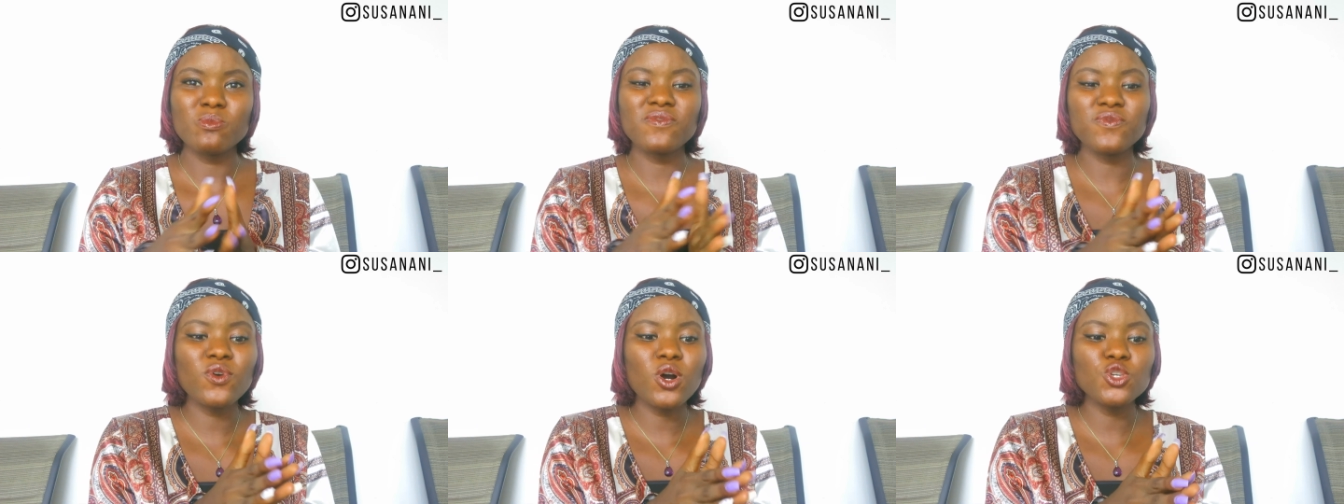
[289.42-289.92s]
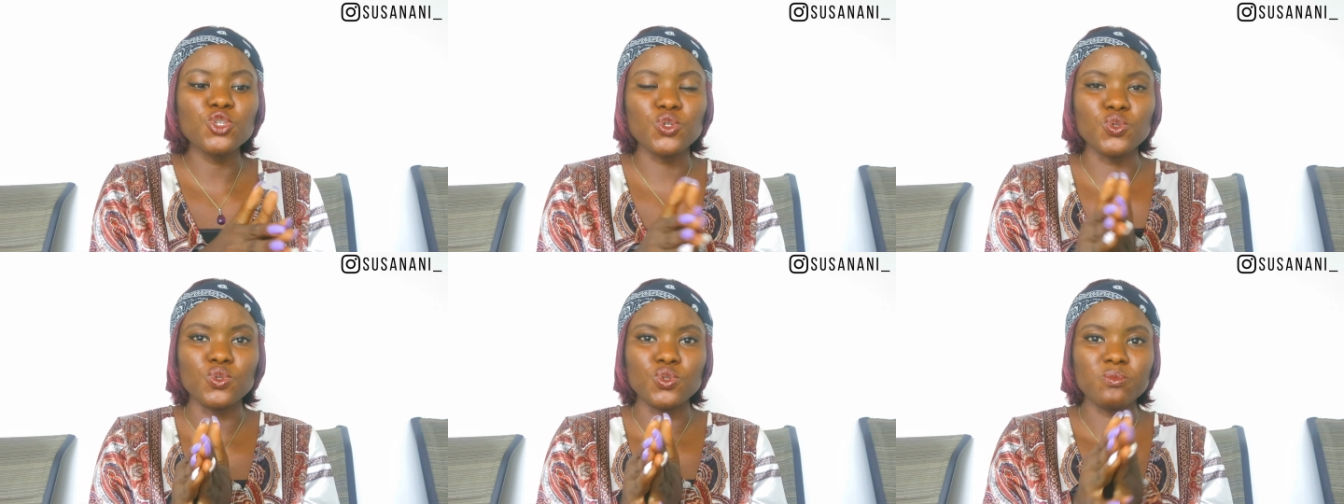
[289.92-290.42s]
So before
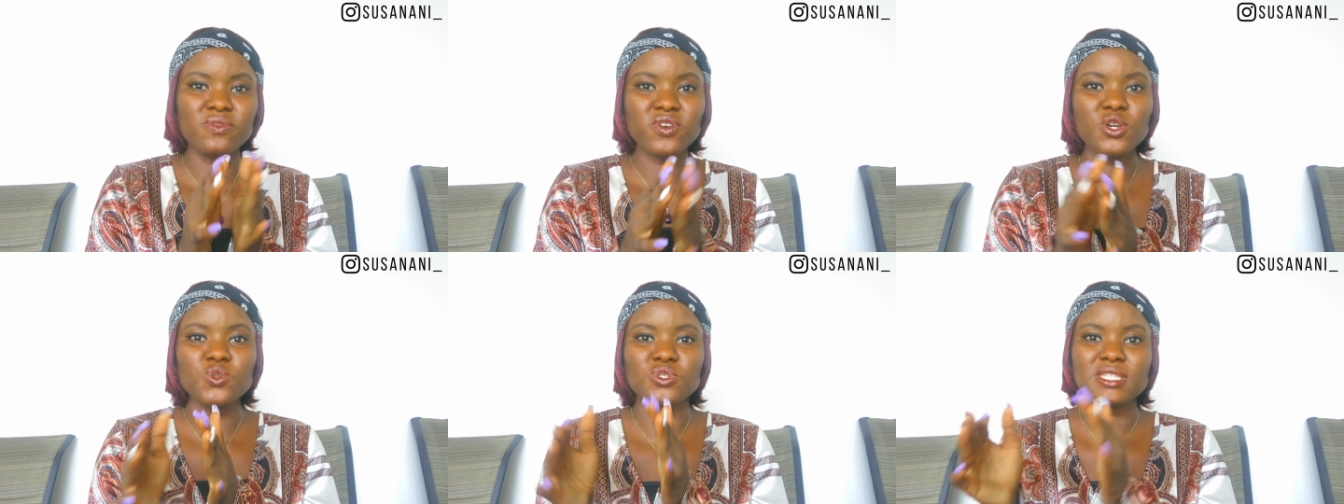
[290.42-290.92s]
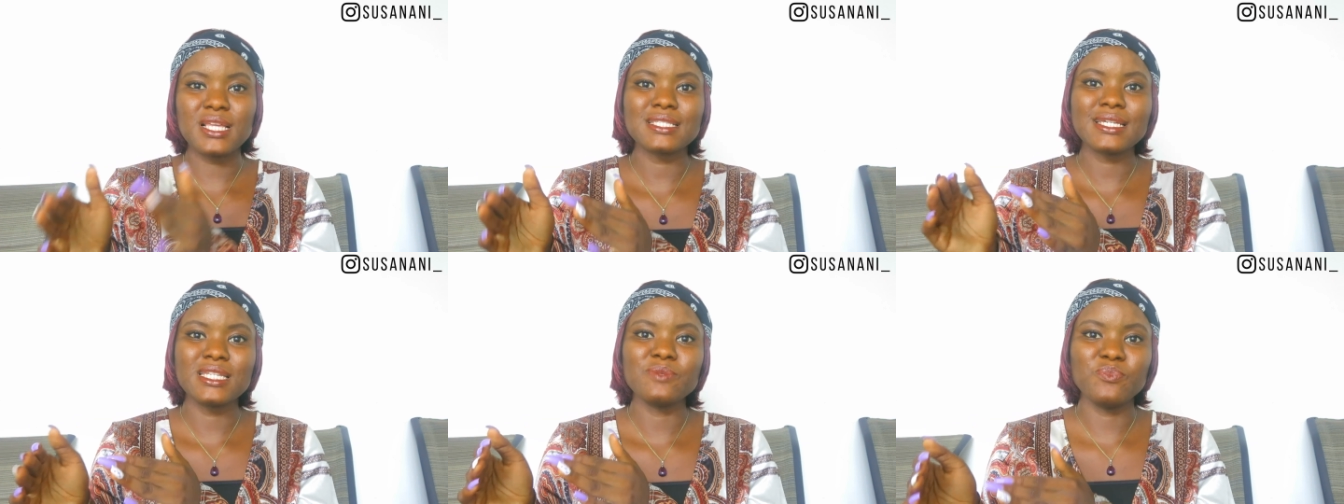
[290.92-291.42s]
you before you
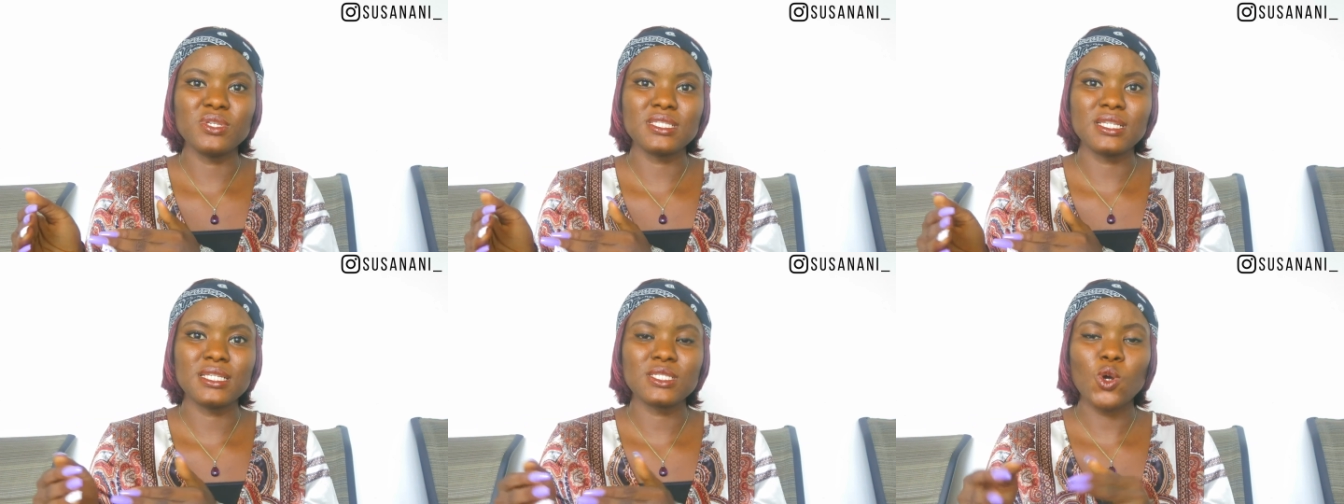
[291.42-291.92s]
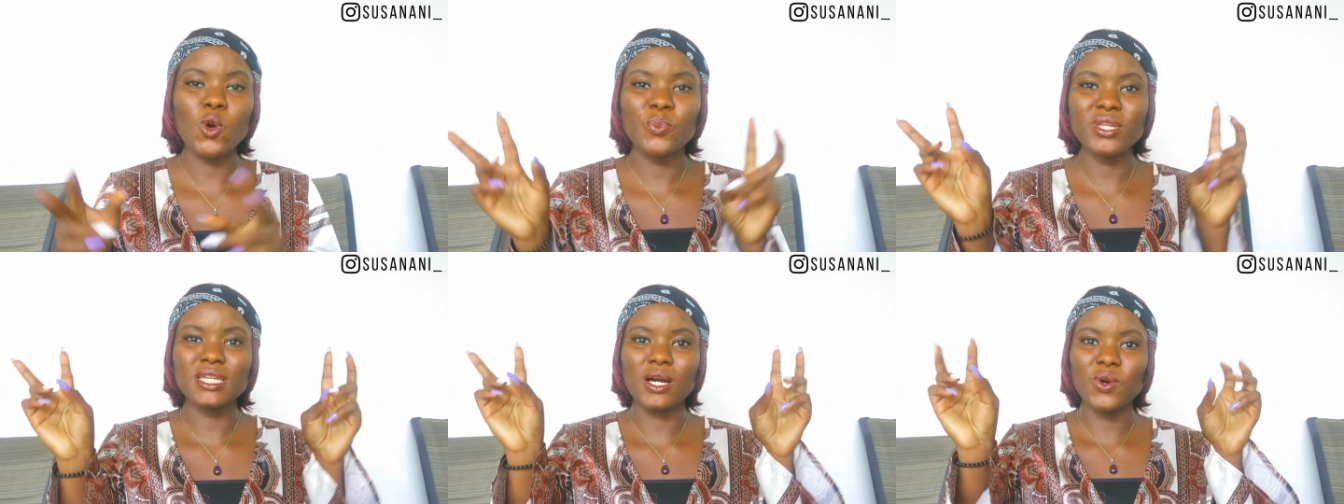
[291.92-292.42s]
start any business,
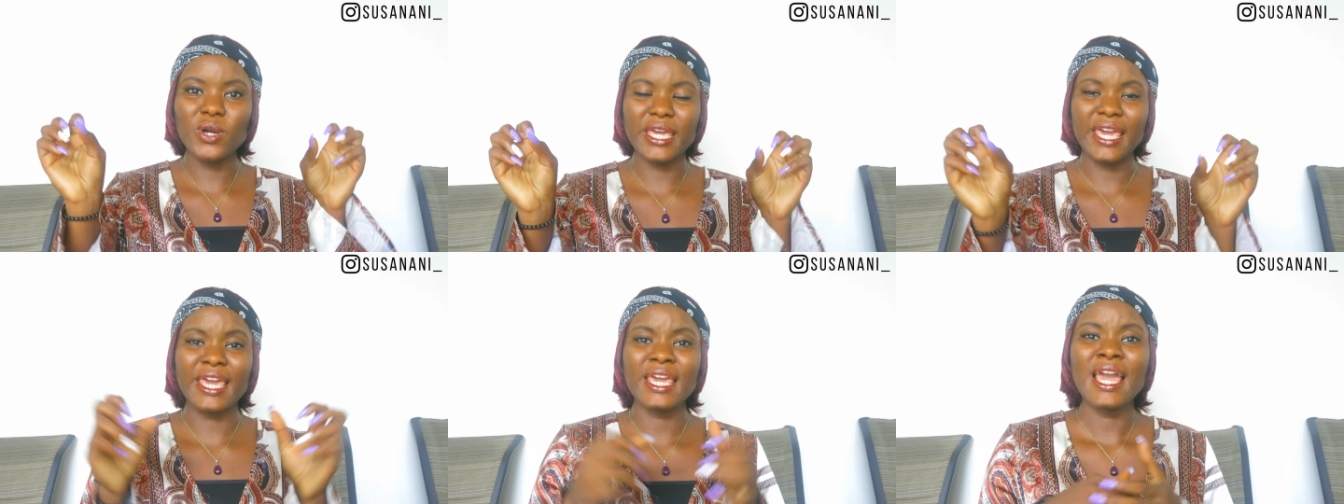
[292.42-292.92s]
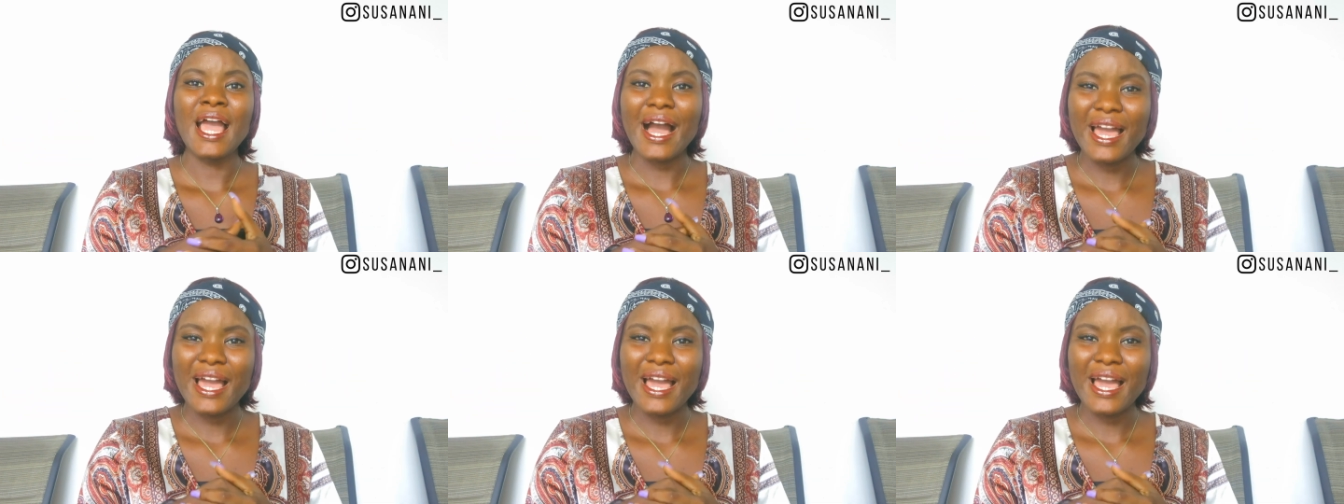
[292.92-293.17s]
hoping that okay,